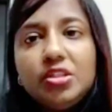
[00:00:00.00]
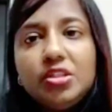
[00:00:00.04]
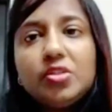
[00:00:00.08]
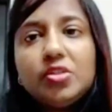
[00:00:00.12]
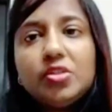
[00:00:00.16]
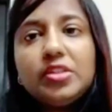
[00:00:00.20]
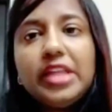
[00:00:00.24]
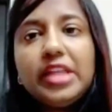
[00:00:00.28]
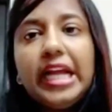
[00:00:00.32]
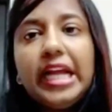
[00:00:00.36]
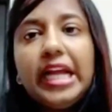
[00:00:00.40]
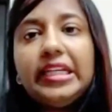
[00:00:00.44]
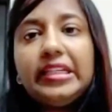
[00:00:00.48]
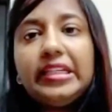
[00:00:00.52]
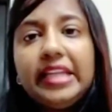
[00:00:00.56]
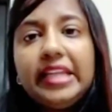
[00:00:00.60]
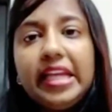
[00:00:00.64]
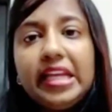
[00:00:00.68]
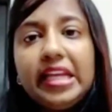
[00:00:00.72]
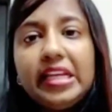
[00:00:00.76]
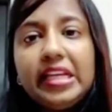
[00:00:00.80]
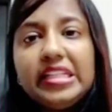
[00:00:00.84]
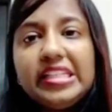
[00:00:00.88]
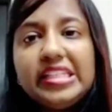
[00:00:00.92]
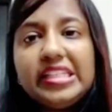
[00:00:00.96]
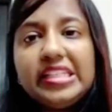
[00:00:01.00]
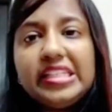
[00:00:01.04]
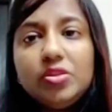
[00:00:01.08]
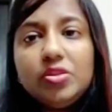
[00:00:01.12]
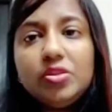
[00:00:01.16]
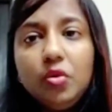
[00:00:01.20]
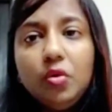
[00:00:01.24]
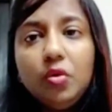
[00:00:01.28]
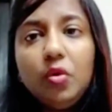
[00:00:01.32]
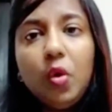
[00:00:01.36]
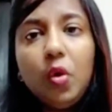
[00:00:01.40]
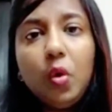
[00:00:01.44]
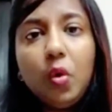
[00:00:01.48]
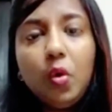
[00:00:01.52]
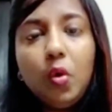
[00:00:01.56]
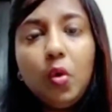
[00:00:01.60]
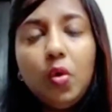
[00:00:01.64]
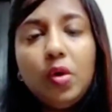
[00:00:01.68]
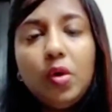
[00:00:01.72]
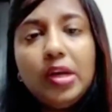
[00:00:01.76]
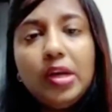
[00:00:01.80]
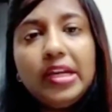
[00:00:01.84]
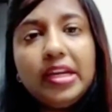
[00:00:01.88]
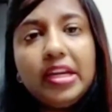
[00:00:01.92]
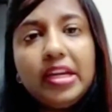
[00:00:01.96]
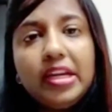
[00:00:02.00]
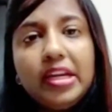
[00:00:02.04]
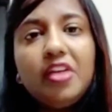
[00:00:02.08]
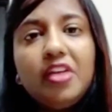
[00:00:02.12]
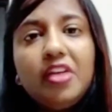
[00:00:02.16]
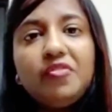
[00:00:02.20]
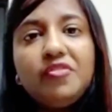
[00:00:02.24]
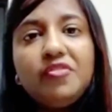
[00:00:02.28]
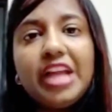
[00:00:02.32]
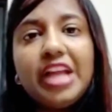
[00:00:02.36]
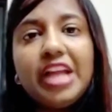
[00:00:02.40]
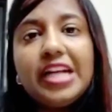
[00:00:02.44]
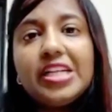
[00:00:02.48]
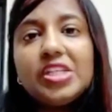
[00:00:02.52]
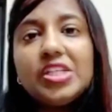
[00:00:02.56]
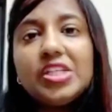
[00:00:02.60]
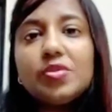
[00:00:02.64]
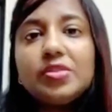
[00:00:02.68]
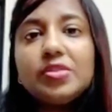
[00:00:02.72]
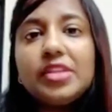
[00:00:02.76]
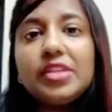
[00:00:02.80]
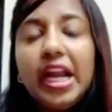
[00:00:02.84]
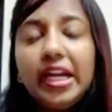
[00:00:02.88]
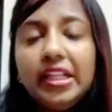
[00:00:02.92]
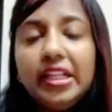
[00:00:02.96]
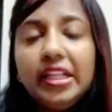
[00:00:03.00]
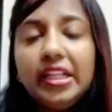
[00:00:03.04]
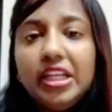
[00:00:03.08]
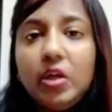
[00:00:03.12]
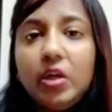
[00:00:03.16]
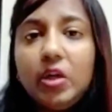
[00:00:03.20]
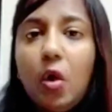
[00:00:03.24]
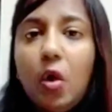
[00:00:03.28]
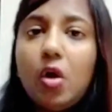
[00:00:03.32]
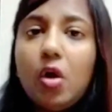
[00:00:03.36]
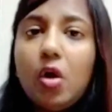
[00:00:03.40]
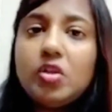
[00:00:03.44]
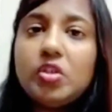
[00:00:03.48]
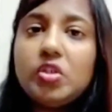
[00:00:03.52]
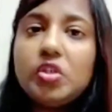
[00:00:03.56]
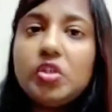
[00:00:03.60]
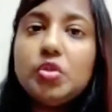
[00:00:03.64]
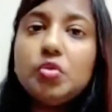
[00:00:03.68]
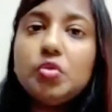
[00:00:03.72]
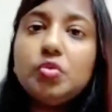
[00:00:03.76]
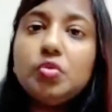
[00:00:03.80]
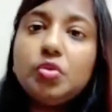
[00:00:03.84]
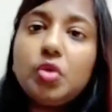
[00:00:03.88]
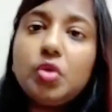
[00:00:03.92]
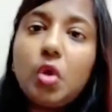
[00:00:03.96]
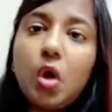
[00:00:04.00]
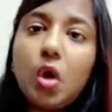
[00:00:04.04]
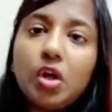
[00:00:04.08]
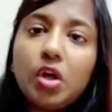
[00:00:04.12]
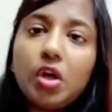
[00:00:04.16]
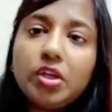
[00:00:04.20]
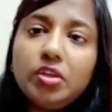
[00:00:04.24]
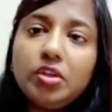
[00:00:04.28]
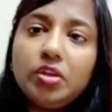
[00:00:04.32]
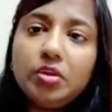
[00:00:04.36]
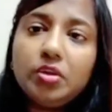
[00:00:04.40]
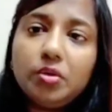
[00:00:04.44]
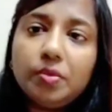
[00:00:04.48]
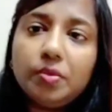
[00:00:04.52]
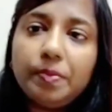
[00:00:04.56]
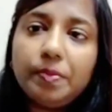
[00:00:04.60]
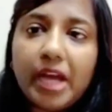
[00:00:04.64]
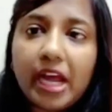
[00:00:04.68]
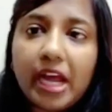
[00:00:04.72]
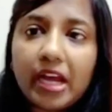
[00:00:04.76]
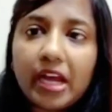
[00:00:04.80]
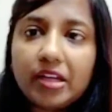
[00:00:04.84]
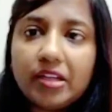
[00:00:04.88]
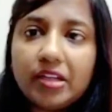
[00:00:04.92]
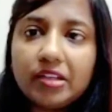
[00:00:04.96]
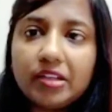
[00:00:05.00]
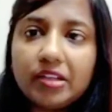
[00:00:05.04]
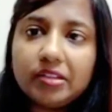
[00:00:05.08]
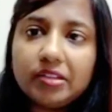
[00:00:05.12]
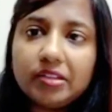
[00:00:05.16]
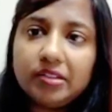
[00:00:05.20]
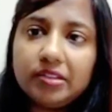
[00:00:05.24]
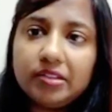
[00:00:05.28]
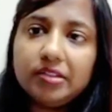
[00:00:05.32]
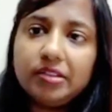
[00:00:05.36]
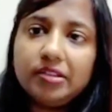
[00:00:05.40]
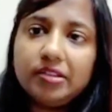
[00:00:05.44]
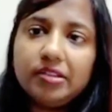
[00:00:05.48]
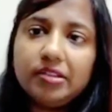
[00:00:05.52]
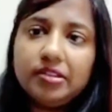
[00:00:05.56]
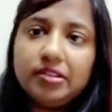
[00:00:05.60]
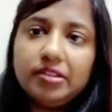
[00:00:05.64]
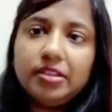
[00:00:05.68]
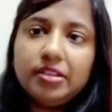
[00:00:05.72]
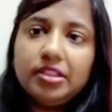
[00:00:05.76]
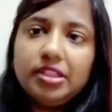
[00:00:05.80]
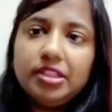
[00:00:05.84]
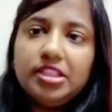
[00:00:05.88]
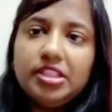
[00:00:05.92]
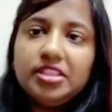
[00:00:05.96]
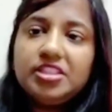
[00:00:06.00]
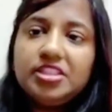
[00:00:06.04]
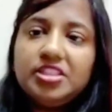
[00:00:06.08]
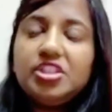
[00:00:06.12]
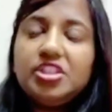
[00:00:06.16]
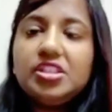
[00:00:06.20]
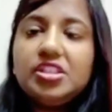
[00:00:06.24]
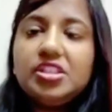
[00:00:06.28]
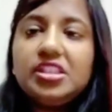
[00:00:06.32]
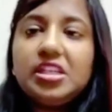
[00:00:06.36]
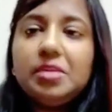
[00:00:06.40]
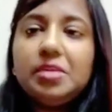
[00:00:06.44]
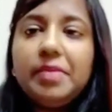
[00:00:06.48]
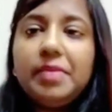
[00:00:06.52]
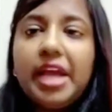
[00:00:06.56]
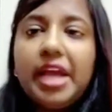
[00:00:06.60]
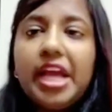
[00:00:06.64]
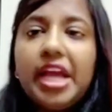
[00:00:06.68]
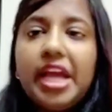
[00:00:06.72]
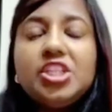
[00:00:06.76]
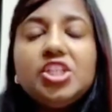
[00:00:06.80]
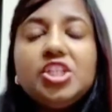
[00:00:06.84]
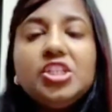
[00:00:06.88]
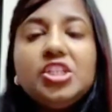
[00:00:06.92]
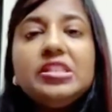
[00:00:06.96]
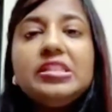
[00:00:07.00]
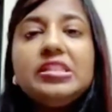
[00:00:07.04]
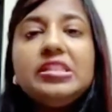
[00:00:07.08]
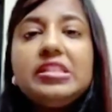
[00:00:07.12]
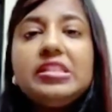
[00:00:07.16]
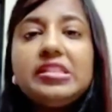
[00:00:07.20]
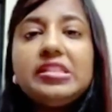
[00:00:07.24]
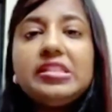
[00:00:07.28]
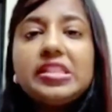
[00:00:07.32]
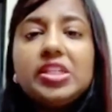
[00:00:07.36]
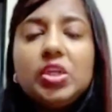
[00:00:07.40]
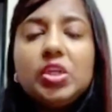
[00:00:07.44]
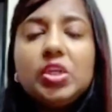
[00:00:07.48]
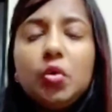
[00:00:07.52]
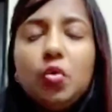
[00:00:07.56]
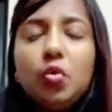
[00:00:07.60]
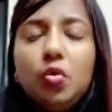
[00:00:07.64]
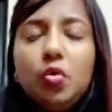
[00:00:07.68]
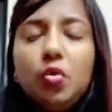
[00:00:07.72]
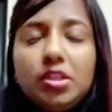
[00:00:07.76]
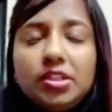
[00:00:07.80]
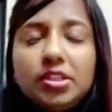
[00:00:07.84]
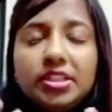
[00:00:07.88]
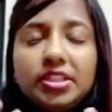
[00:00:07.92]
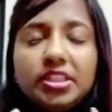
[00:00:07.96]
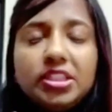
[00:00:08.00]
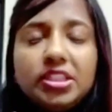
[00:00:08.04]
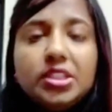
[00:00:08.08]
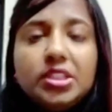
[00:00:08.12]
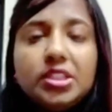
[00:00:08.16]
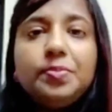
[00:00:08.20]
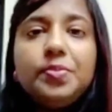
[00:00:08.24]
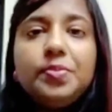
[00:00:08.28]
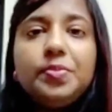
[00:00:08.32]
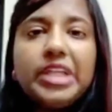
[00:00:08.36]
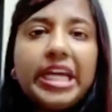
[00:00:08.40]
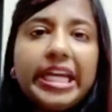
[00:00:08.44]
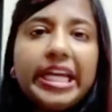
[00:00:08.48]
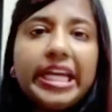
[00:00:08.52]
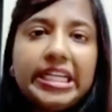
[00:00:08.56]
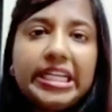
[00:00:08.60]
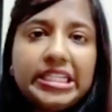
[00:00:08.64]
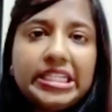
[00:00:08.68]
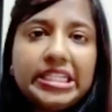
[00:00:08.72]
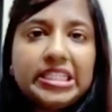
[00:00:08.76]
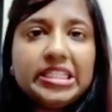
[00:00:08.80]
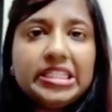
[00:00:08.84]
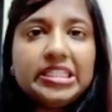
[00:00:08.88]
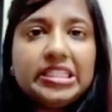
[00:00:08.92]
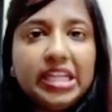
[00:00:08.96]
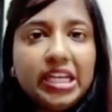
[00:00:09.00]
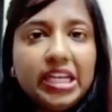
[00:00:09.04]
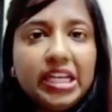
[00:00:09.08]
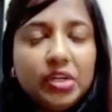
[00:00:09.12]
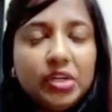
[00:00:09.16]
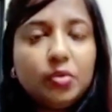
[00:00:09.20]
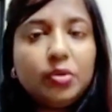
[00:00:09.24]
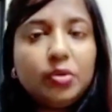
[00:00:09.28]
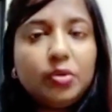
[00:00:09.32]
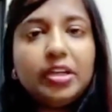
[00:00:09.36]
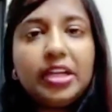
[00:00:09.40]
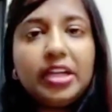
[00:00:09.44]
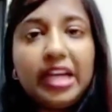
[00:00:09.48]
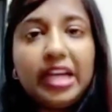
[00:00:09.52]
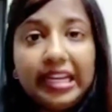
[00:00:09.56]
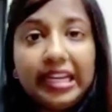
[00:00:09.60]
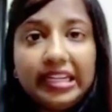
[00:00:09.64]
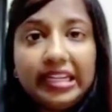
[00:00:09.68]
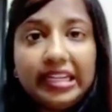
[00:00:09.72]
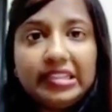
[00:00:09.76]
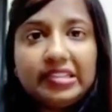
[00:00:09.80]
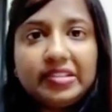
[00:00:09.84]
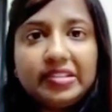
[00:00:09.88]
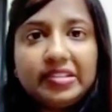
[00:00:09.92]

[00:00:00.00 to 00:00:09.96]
so that there is no hole left and so that the cords do not grow back. Just imagine this golden, bright yellow light